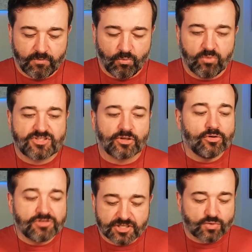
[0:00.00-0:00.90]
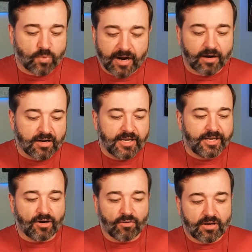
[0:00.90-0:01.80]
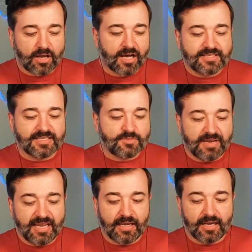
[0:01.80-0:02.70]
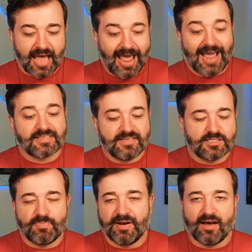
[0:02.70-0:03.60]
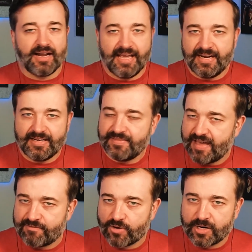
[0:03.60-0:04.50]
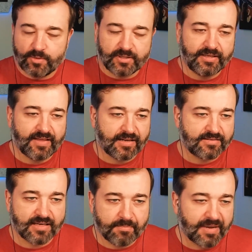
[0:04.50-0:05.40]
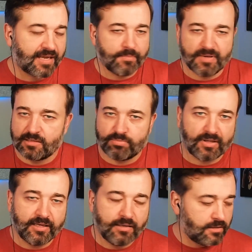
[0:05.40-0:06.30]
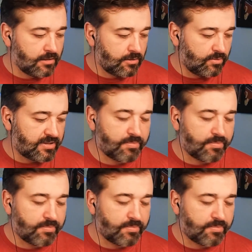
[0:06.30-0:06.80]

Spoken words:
solutions where, content is being accessed but not edited that frequently, that may come into play with a